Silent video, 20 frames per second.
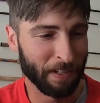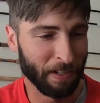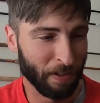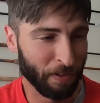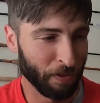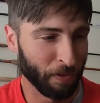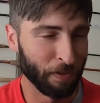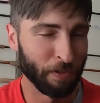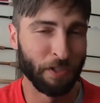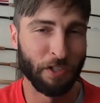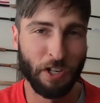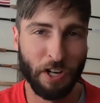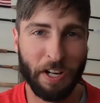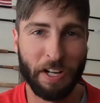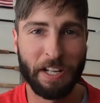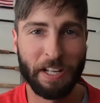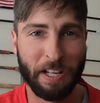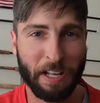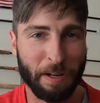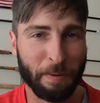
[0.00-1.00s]
another
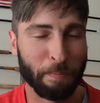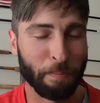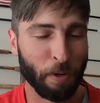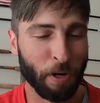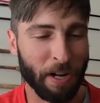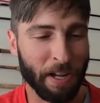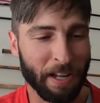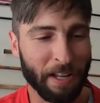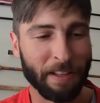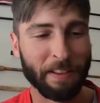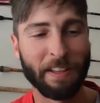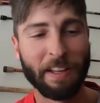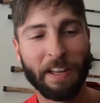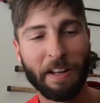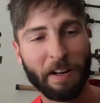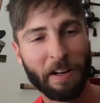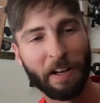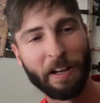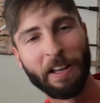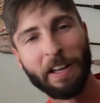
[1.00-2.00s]
JDM brand
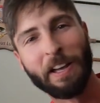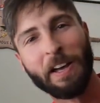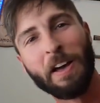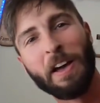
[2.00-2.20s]
that